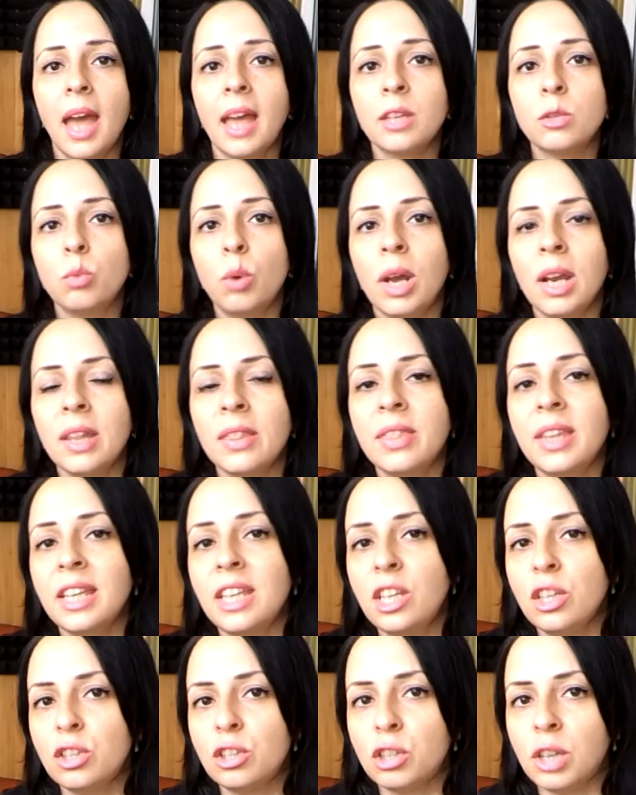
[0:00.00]
And what is the
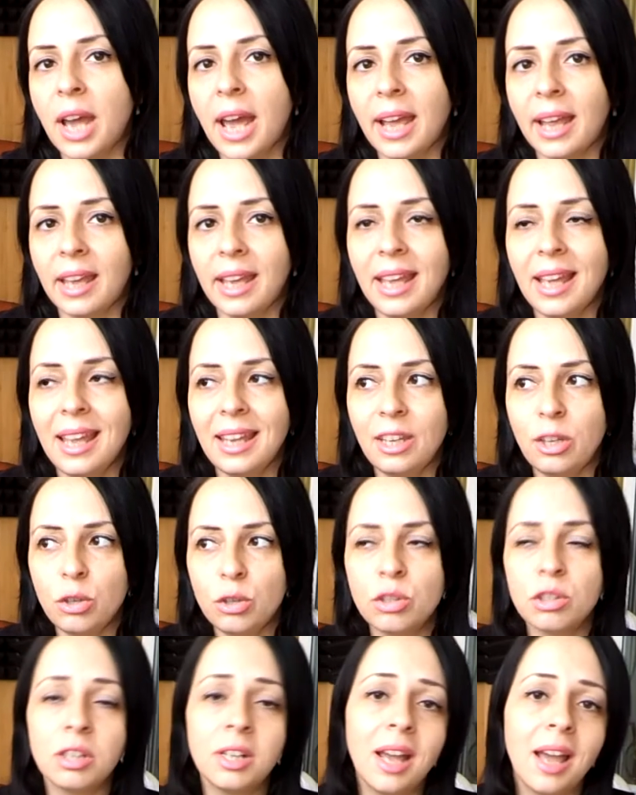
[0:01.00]
YouTrack?
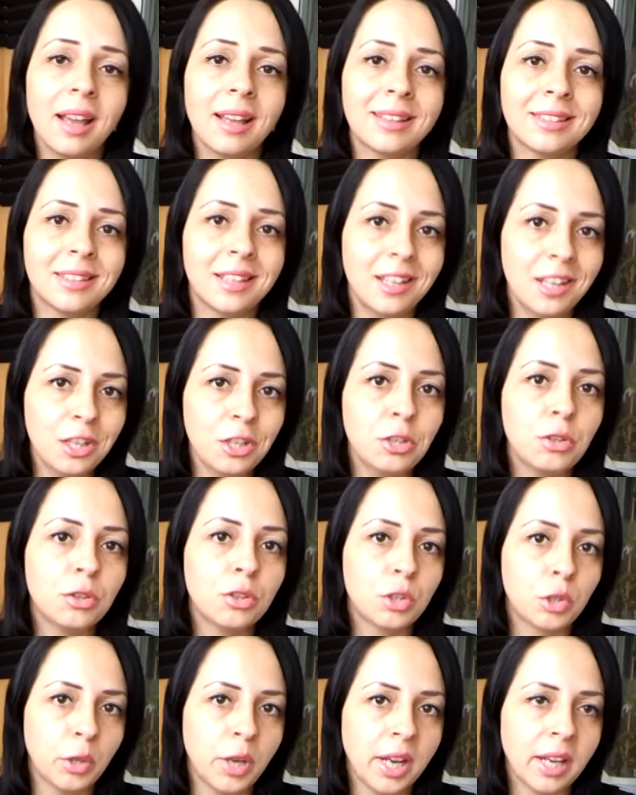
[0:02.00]
YouTrack is an issue
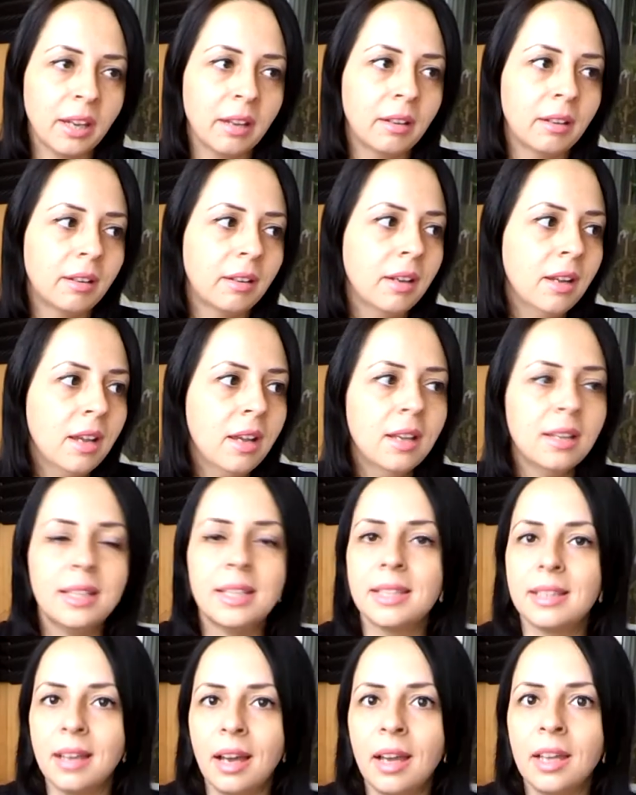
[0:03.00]
tracker
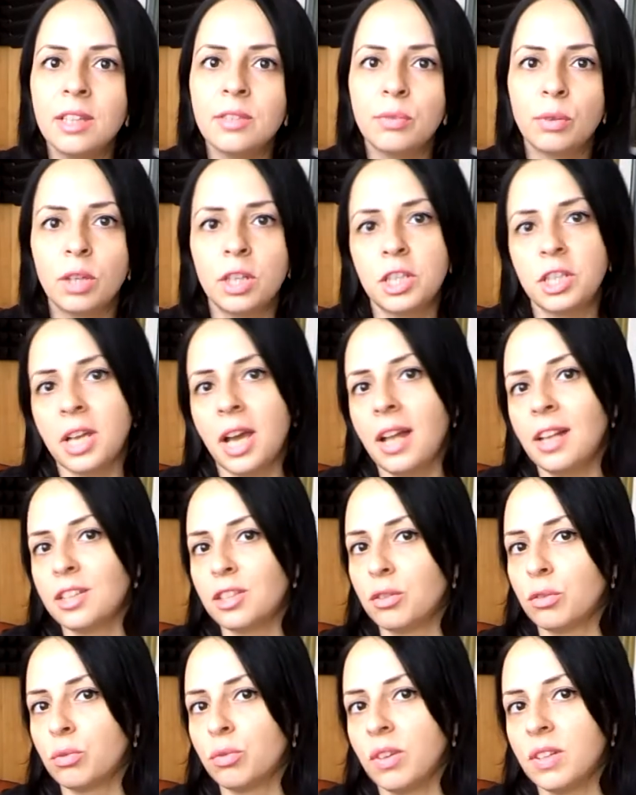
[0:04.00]
designed for agile
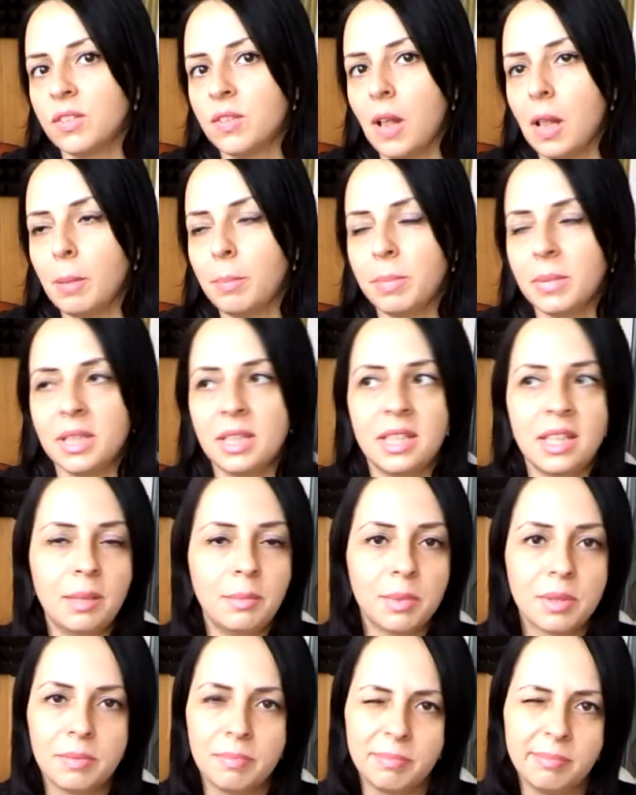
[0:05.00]
software development
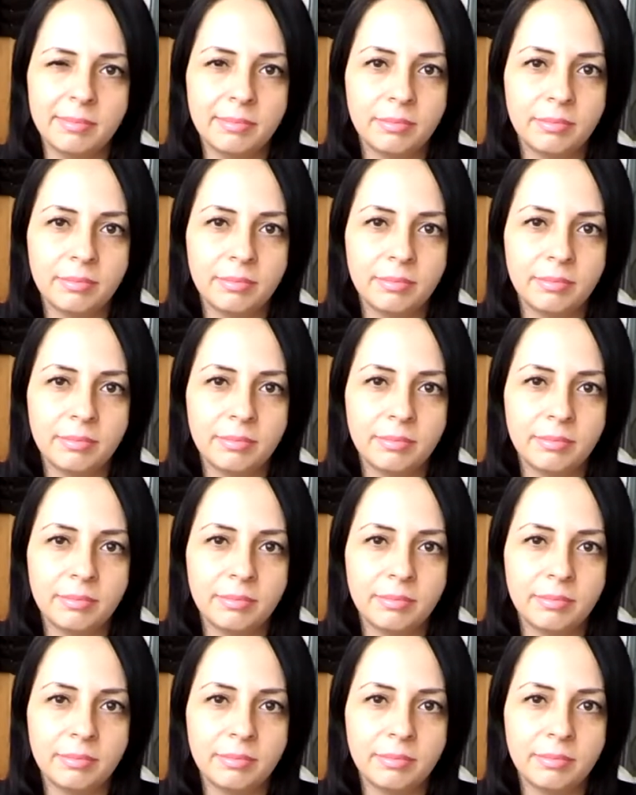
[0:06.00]
teams.